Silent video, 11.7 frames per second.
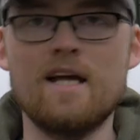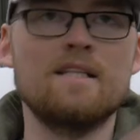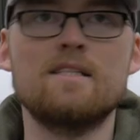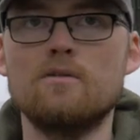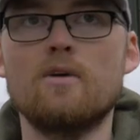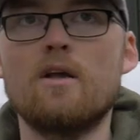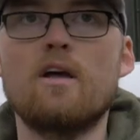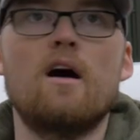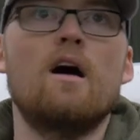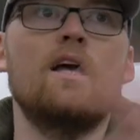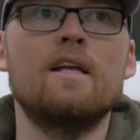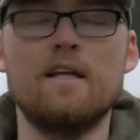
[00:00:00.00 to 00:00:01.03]
and still go
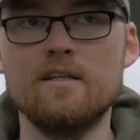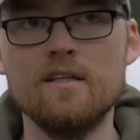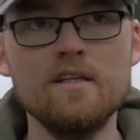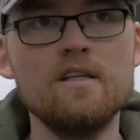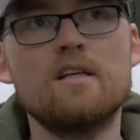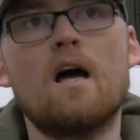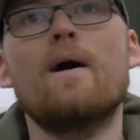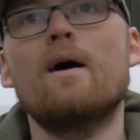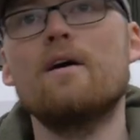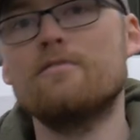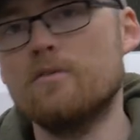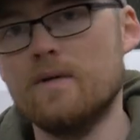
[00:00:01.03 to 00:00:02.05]
karting and go
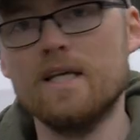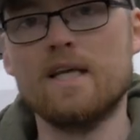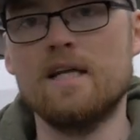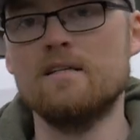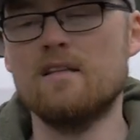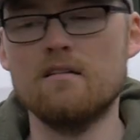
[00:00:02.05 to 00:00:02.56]
out every weekend.